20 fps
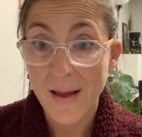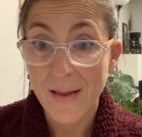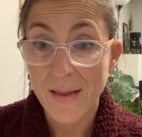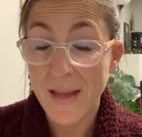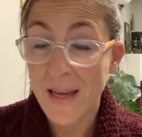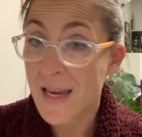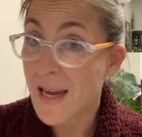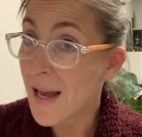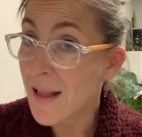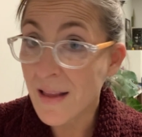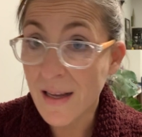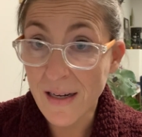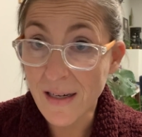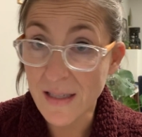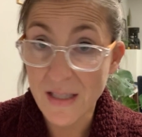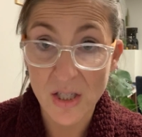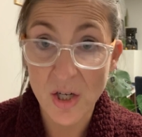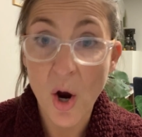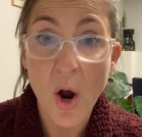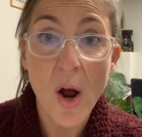The yeled
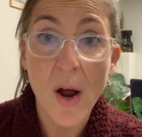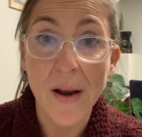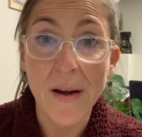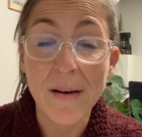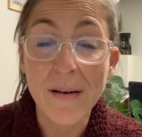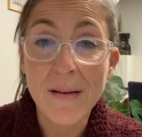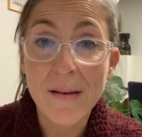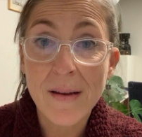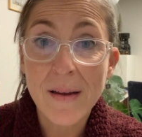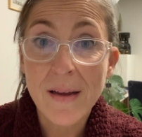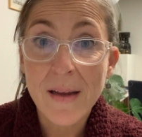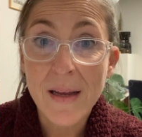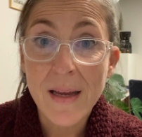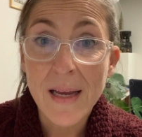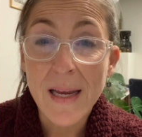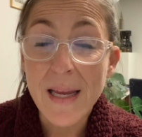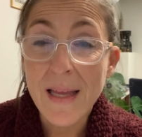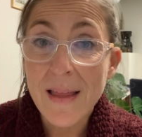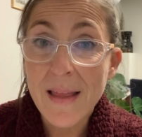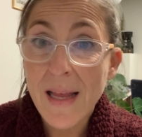is gone.
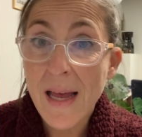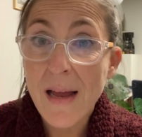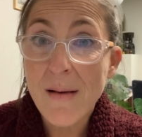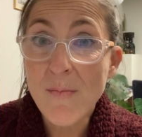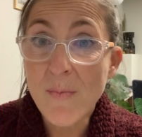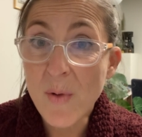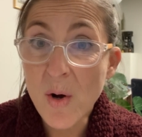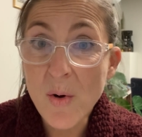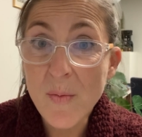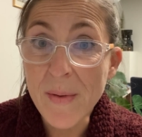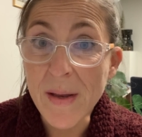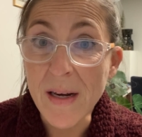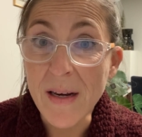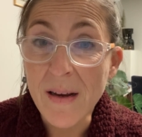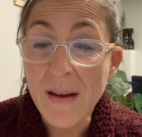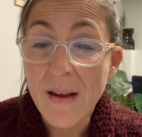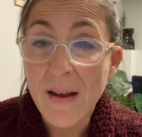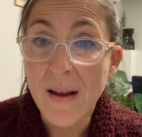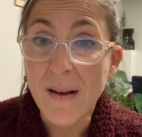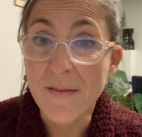In that
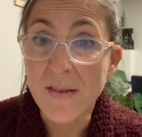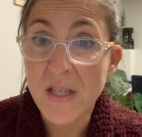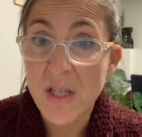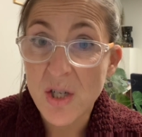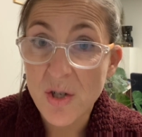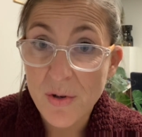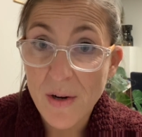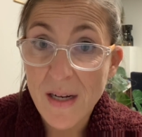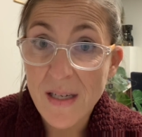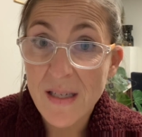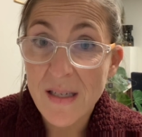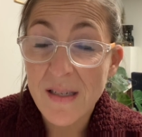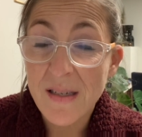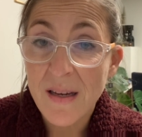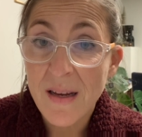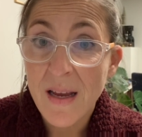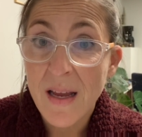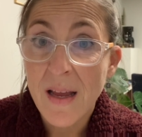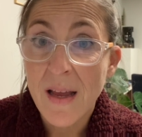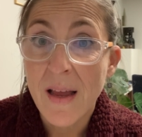moment of stress
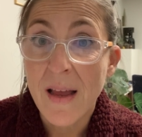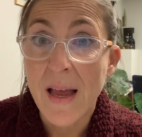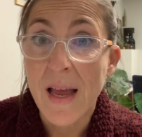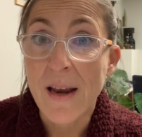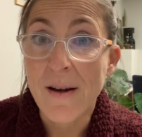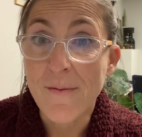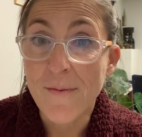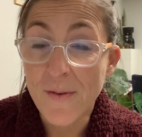and